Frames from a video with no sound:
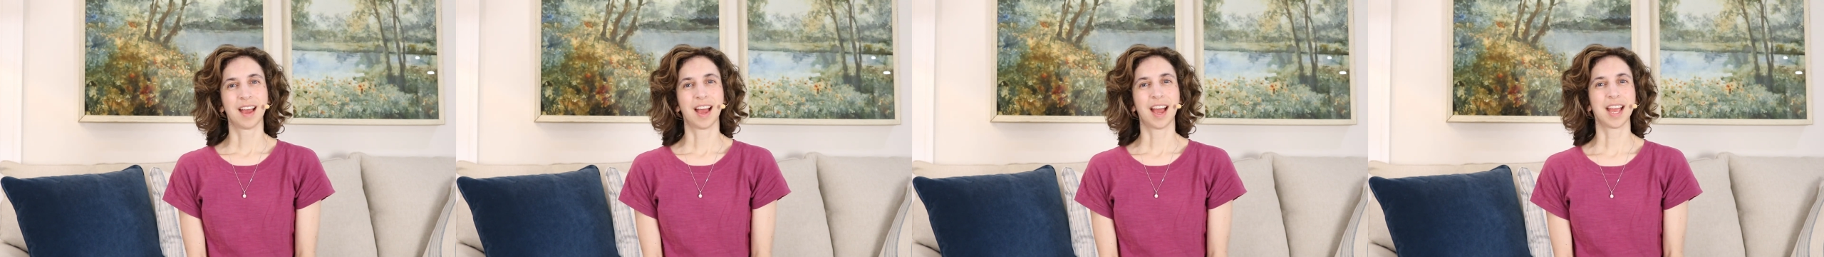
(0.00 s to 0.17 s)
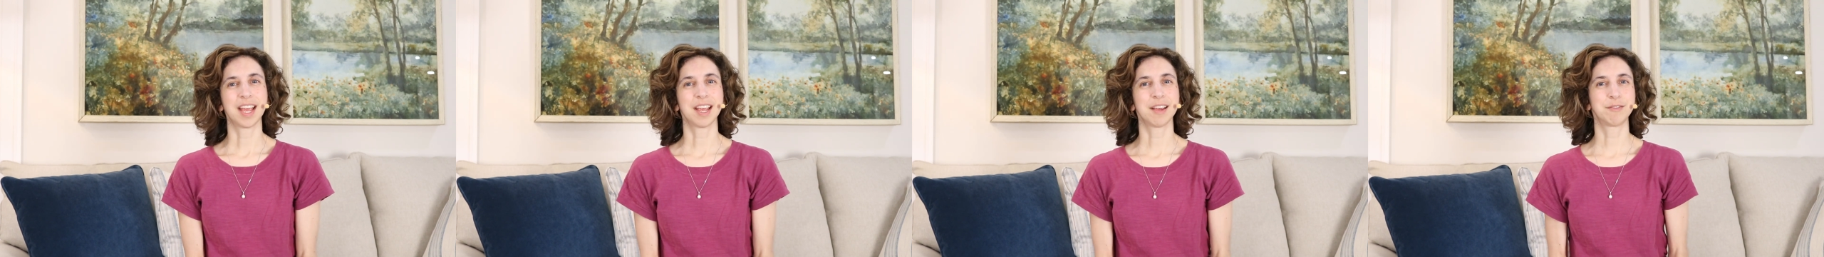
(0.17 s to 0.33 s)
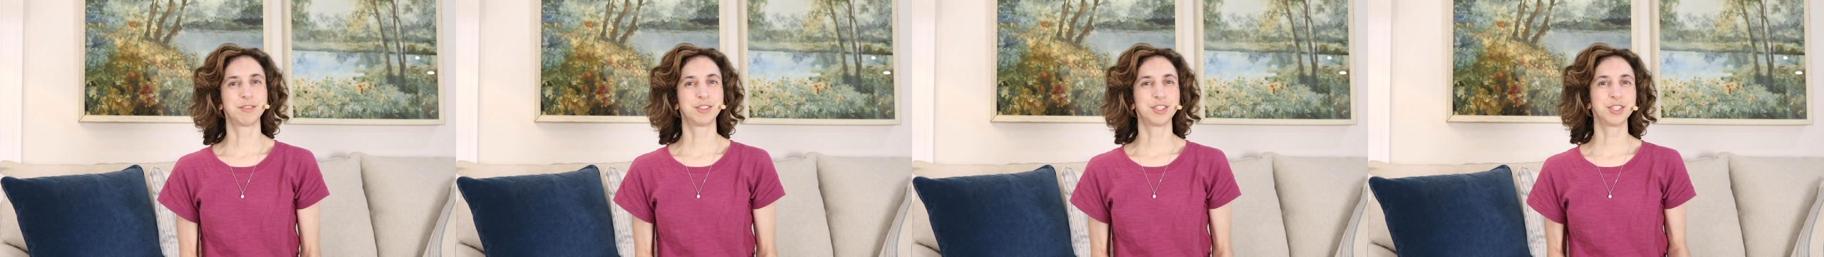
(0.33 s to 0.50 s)
I
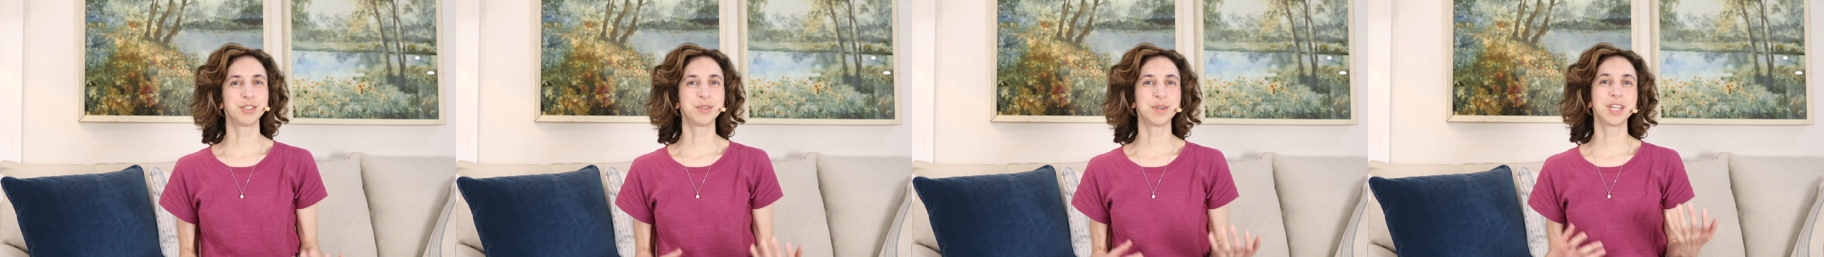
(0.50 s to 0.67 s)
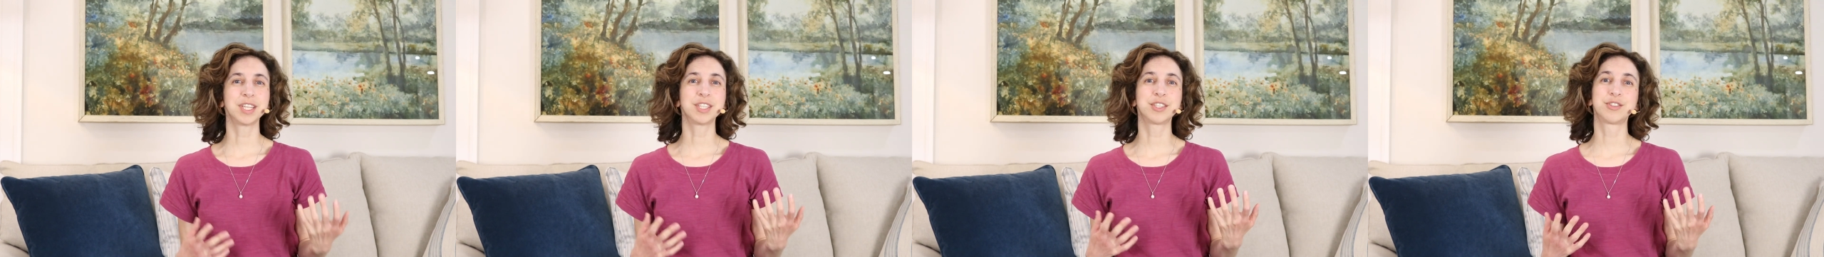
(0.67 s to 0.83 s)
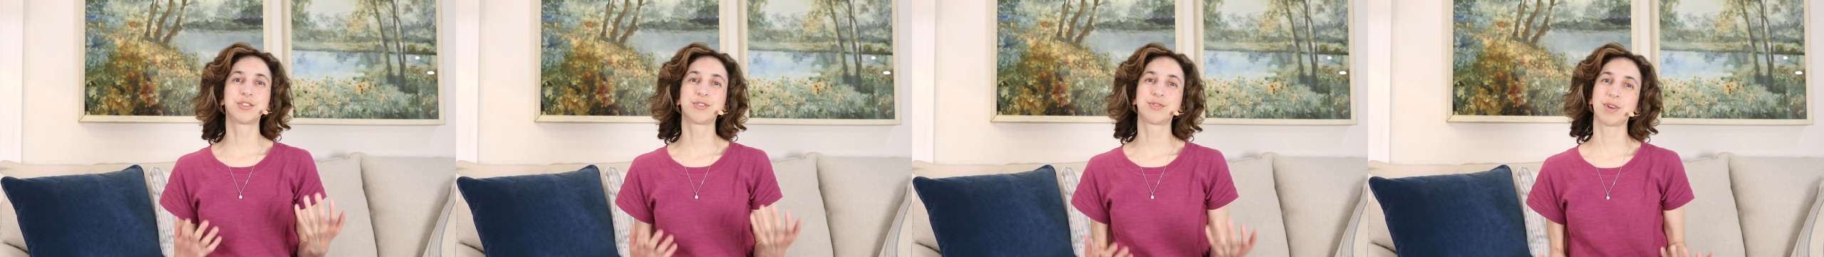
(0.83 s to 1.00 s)
have 2
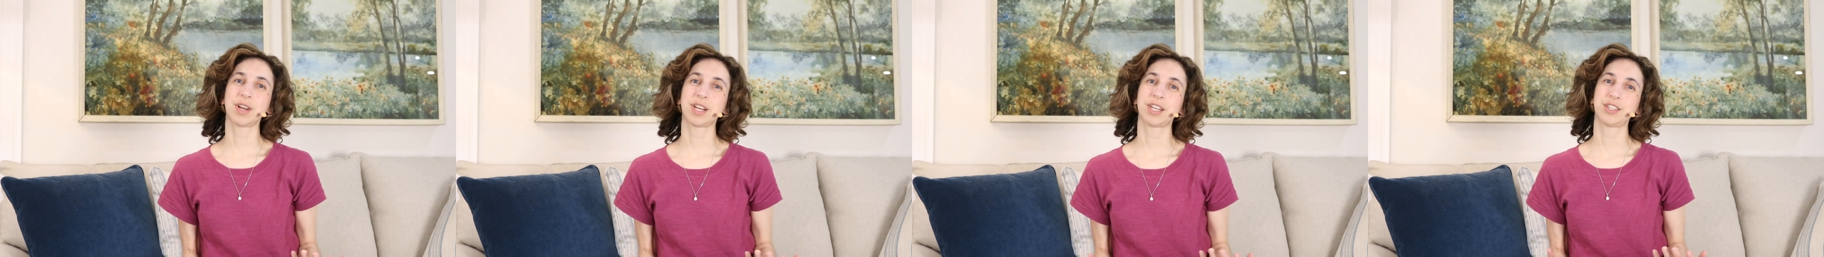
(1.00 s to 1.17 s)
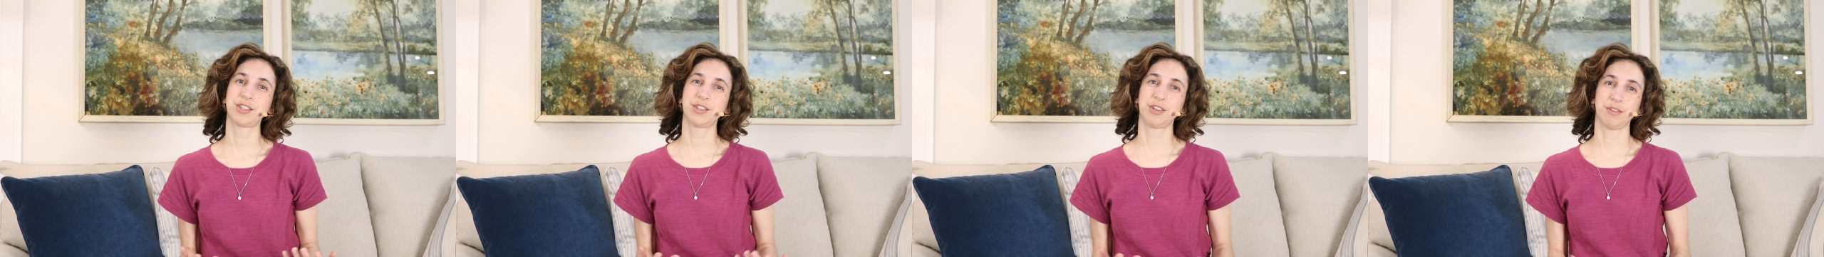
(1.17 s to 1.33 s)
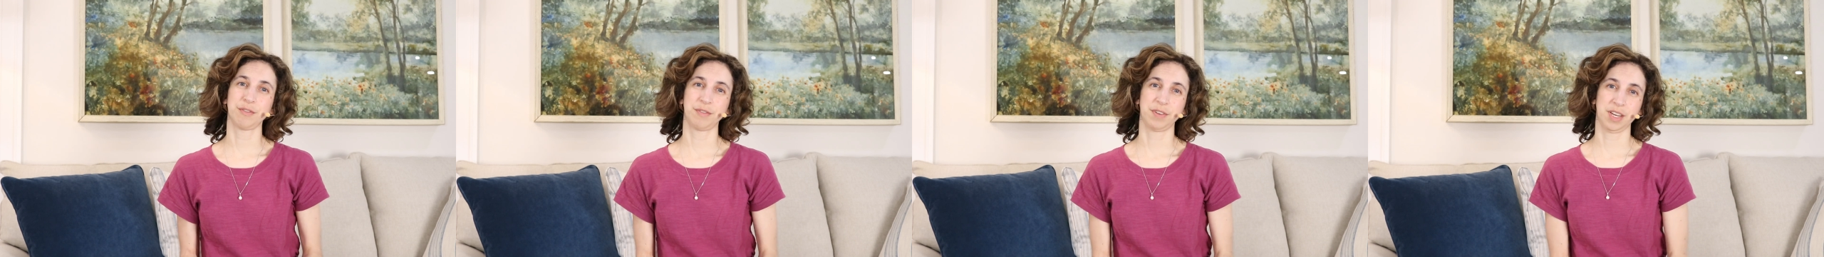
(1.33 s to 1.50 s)

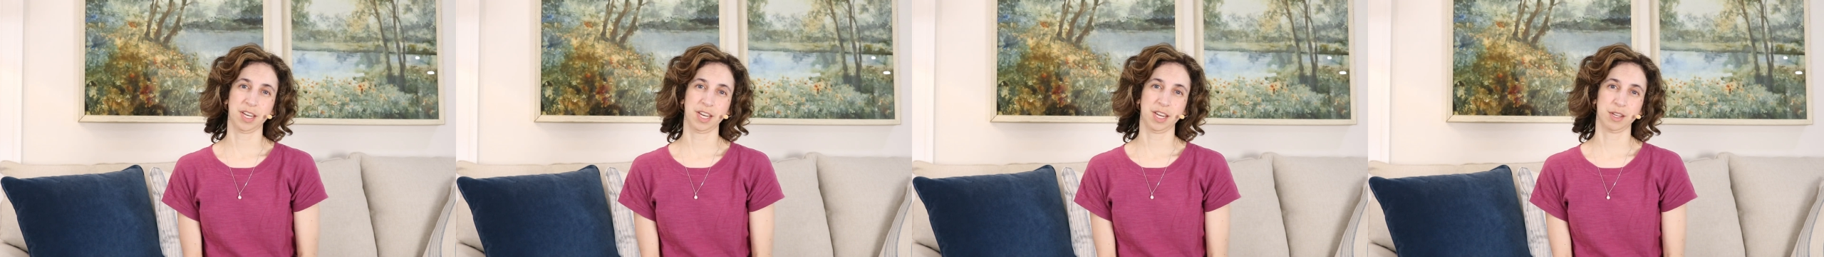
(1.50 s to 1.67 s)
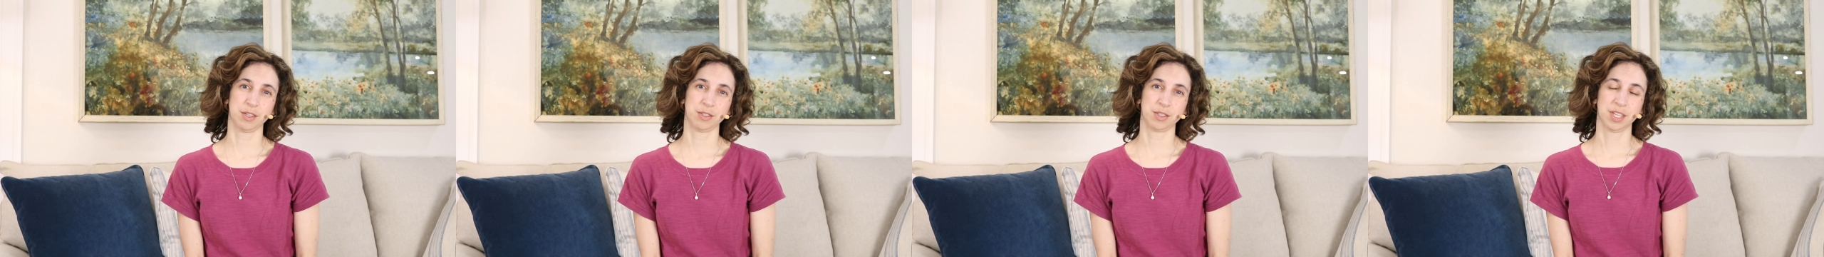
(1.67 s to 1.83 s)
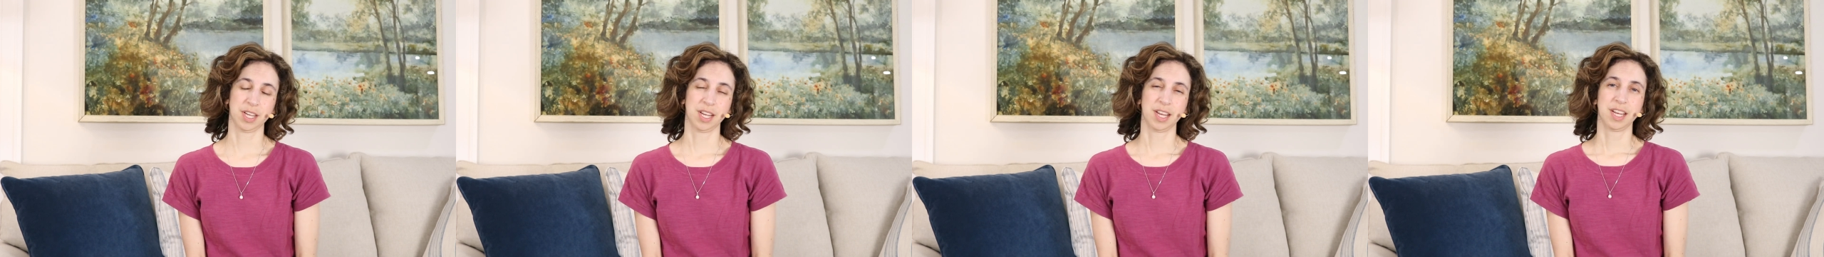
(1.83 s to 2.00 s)
instructional
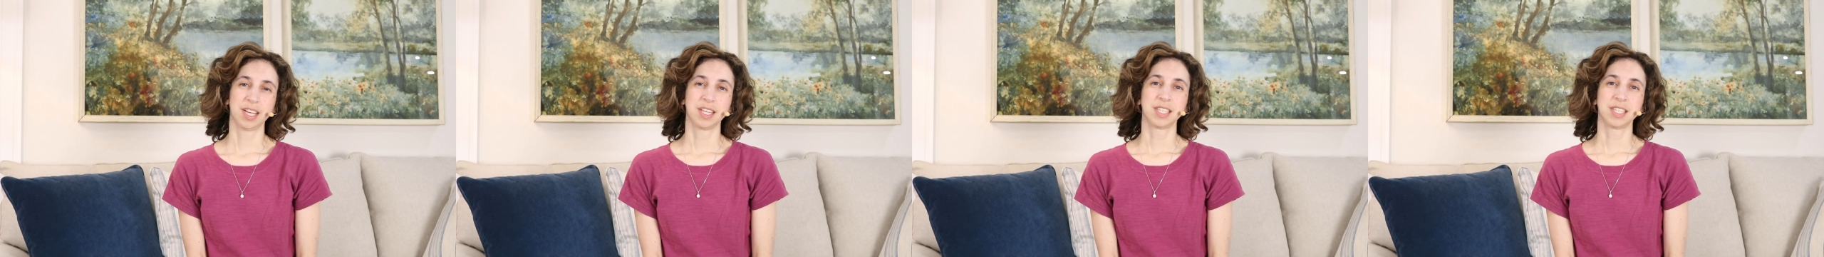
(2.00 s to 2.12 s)
videos